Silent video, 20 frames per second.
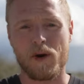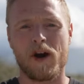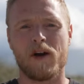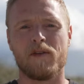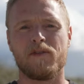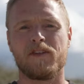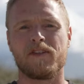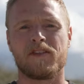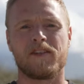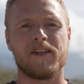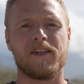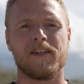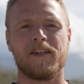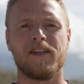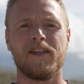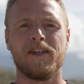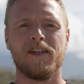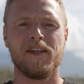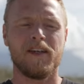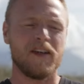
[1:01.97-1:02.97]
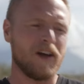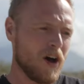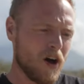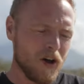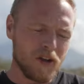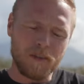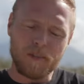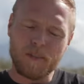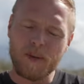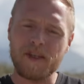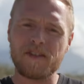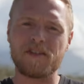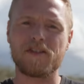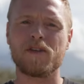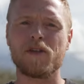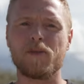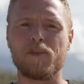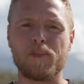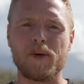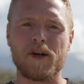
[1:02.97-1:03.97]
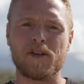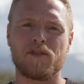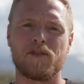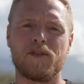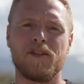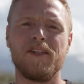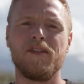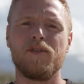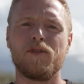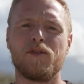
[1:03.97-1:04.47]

obviously. All the pieces of the puzzle need